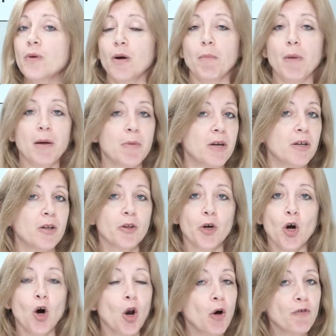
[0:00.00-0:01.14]
maybe the
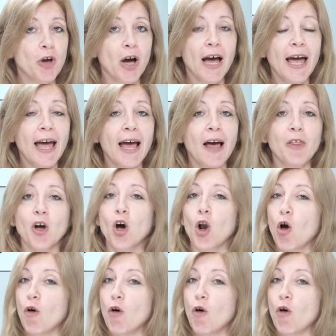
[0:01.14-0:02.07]
color of your hair, the color